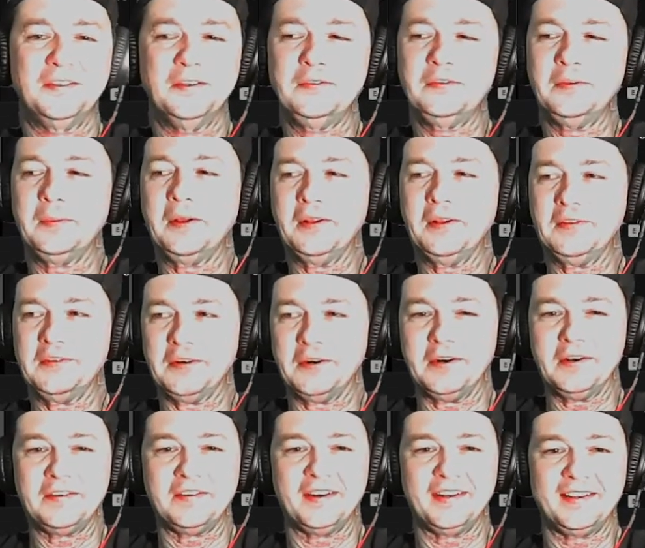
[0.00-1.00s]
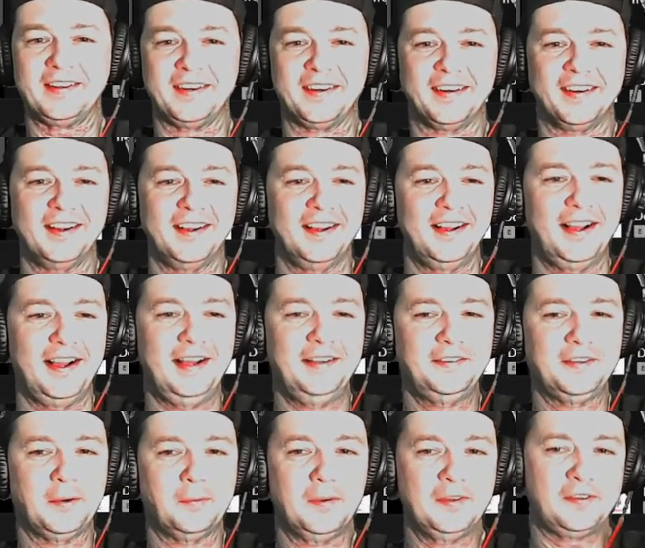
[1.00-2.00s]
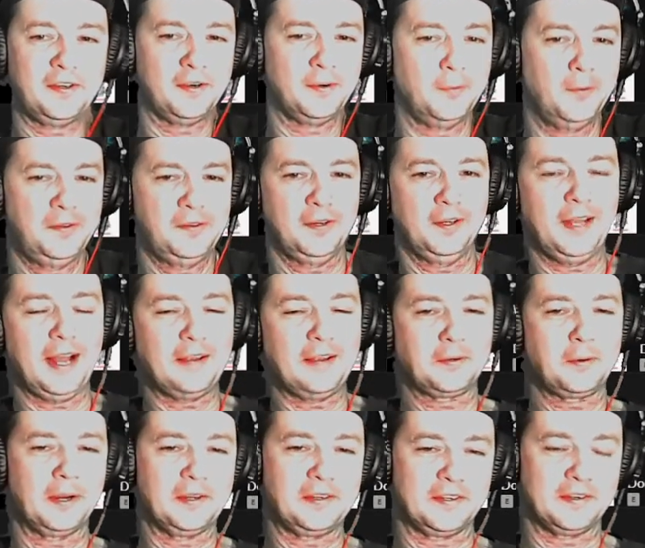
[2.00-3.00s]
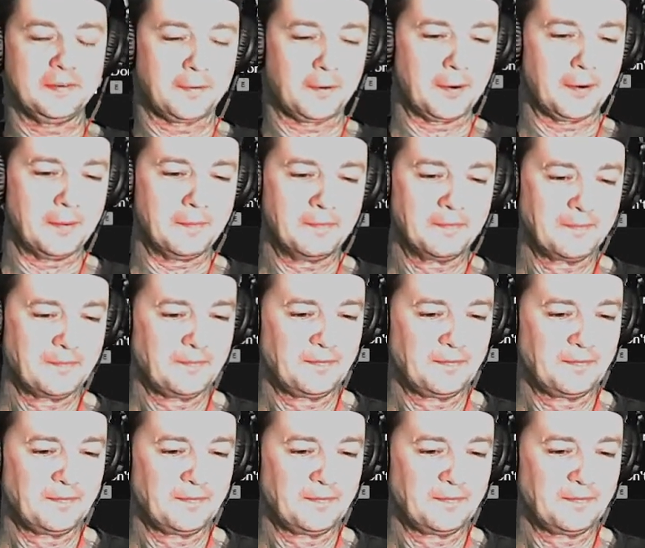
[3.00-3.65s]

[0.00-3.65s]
There's some good stories right there. Enzo, what's your what's your last question oh, yeah. for him?